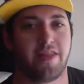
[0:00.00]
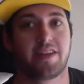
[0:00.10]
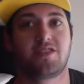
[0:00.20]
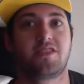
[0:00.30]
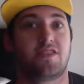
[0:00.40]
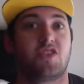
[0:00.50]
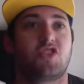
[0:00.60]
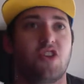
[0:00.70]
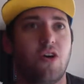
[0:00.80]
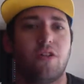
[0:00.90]
That she's a
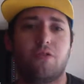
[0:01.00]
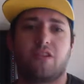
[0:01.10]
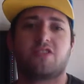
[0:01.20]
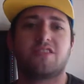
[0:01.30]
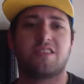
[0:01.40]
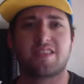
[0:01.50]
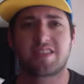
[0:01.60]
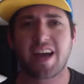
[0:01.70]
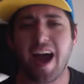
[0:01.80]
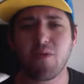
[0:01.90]
Solo, that she's a
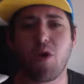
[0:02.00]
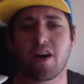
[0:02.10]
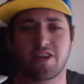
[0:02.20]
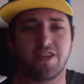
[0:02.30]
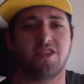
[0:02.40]
Skywalker,